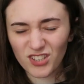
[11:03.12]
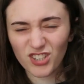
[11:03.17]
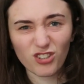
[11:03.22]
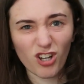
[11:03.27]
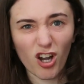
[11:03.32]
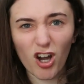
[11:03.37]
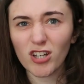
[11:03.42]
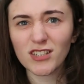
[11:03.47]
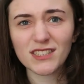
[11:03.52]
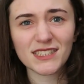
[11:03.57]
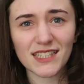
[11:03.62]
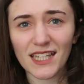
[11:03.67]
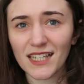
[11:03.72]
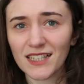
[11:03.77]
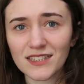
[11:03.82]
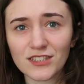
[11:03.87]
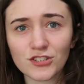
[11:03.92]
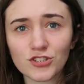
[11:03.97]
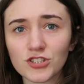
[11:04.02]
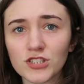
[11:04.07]
and you can't
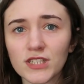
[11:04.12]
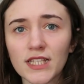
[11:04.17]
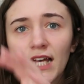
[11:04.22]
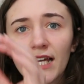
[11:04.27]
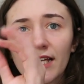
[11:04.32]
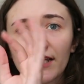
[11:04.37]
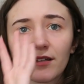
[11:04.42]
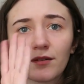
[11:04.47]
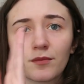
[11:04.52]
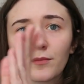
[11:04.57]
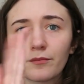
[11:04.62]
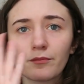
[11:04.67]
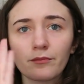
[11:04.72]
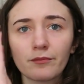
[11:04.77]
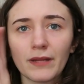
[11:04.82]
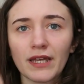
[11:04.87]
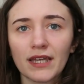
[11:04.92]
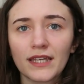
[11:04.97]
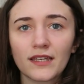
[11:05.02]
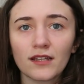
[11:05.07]
tell, it doesn't like
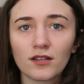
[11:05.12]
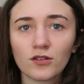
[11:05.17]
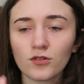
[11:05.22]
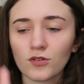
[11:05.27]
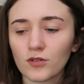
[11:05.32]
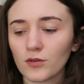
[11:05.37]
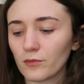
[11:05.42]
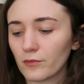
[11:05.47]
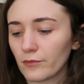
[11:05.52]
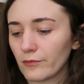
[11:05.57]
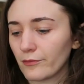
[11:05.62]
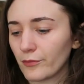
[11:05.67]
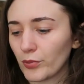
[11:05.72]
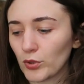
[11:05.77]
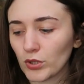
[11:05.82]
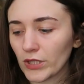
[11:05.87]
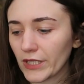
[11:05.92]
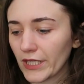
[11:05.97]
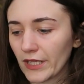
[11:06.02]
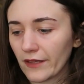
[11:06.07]
make it look
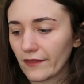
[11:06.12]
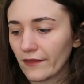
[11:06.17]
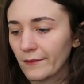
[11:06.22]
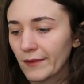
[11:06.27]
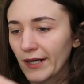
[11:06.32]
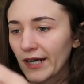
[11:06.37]
bulky in the